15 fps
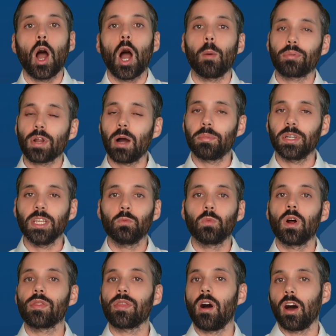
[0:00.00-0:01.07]
A property
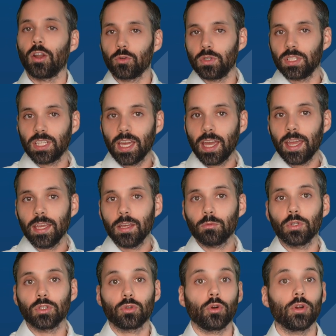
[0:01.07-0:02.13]
worth 100k
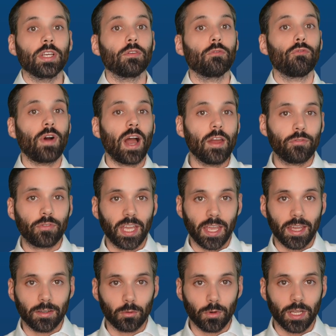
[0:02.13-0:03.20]
returning
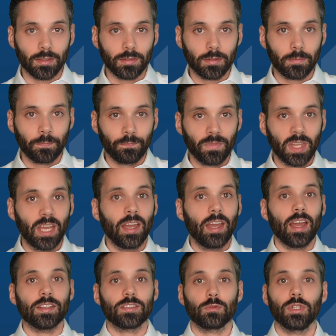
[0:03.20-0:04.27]
5k in rent
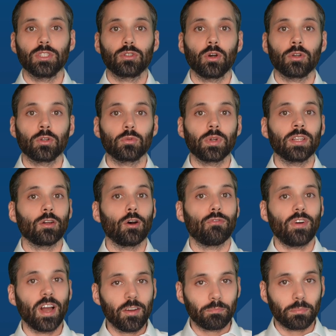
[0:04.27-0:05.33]
has a return on rent of
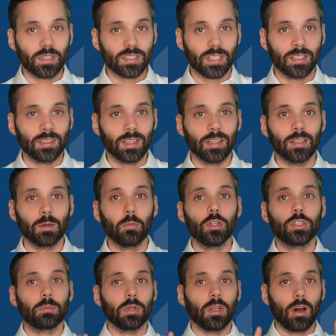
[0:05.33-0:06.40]
5% and a
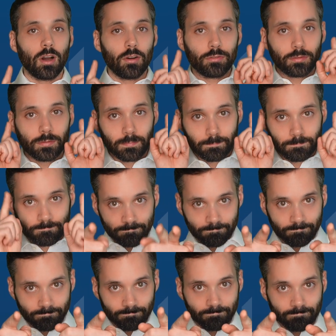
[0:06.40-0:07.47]
multiple of
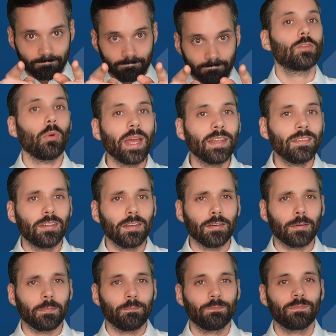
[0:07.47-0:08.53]

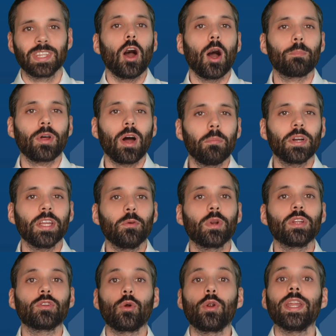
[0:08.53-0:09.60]
20. A property
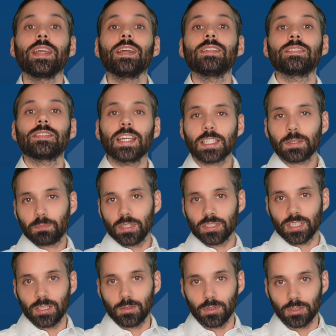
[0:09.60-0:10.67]
returning
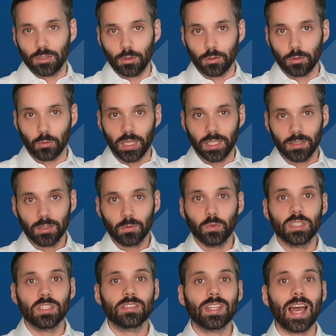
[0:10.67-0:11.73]
6% return on rent,
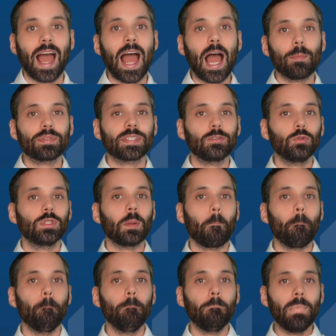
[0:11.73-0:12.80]
which is the absolute
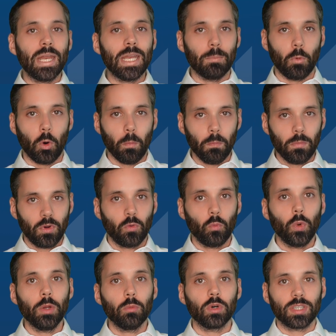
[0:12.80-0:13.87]
minimum
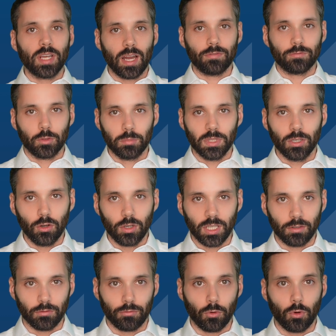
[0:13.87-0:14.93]
we would have to be
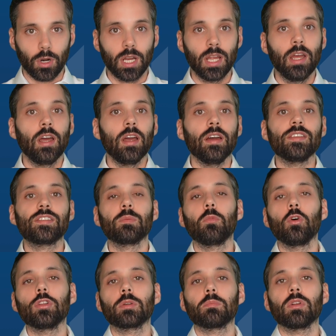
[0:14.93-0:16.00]
looking for, is a
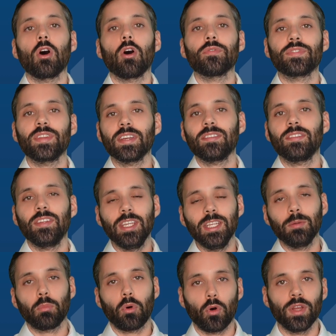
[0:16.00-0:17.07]
multiple of
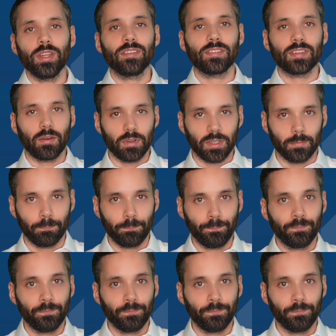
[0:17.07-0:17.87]
16.7.